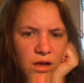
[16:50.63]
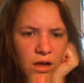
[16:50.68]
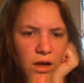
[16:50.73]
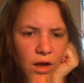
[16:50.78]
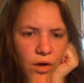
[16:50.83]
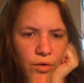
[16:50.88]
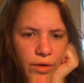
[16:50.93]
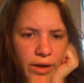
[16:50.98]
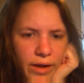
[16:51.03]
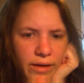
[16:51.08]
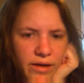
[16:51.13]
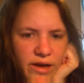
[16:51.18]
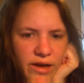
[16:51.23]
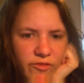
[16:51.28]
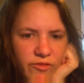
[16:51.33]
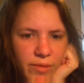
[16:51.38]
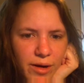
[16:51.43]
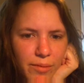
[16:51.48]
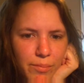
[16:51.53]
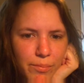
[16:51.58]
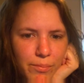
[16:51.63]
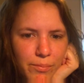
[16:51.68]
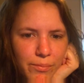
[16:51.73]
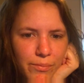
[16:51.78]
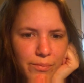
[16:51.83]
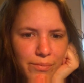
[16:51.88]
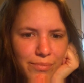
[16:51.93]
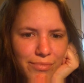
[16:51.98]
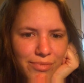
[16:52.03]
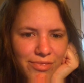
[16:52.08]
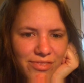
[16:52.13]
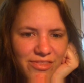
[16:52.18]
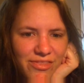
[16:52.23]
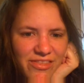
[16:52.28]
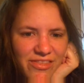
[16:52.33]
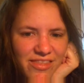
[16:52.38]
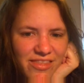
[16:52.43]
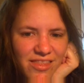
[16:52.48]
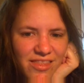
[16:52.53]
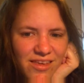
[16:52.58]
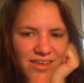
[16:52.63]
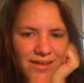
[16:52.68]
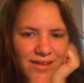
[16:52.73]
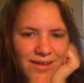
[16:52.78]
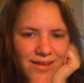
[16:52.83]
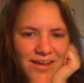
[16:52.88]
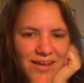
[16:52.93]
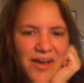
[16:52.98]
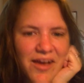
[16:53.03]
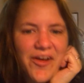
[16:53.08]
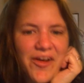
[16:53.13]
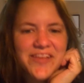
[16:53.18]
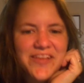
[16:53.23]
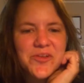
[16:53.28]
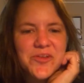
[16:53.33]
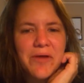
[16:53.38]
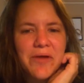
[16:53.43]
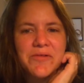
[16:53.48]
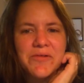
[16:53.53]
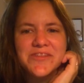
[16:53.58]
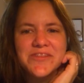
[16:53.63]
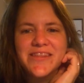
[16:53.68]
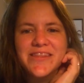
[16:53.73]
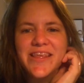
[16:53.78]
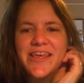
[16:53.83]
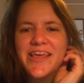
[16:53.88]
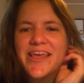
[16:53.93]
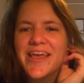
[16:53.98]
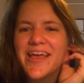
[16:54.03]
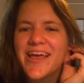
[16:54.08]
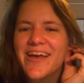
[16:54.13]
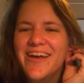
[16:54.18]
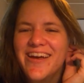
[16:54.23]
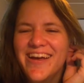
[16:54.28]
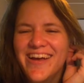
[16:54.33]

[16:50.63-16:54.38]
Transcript: Okay, never mind. Okay, so I was thinking